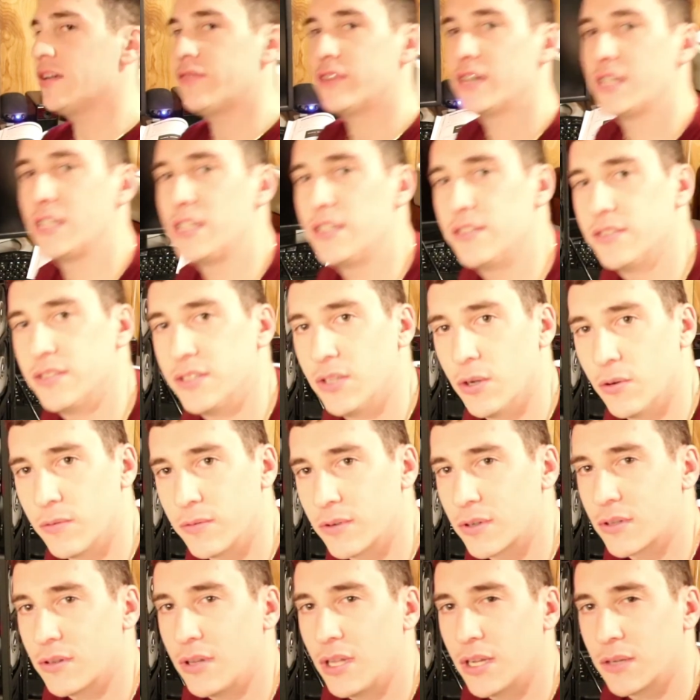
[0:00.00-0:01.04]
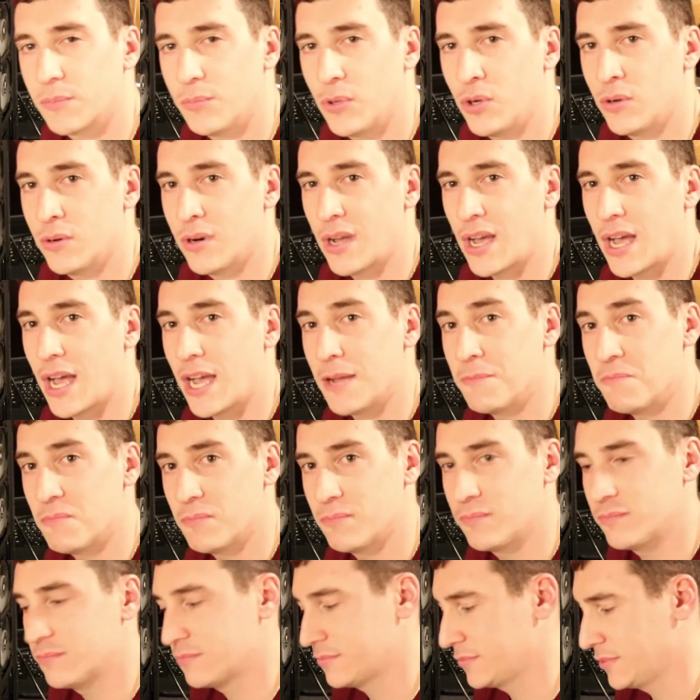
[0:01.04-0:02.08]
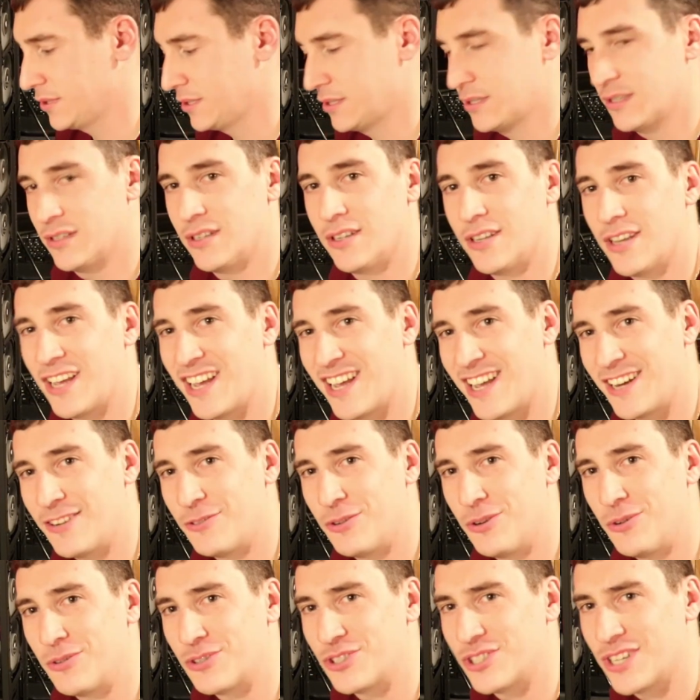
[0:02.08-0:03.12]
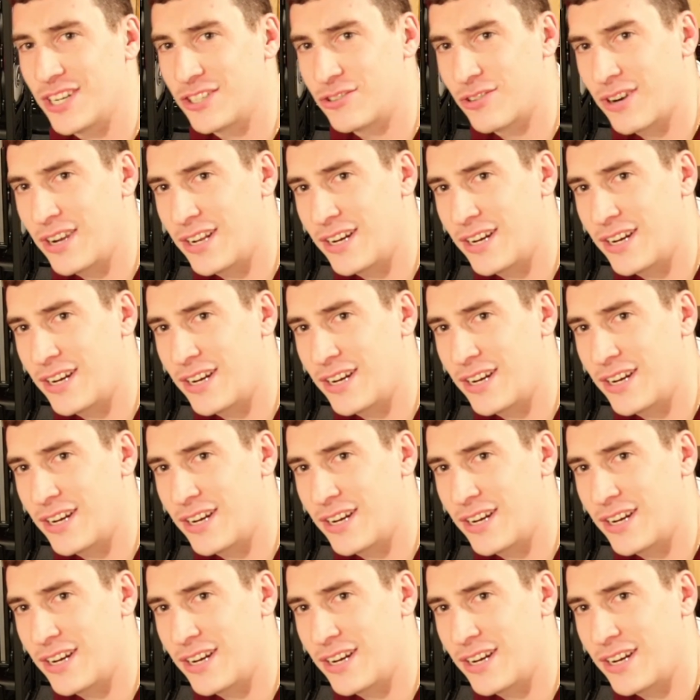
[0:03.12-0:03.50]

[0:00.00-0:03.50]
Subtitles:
an easy overclock mode. I don't know, should I try it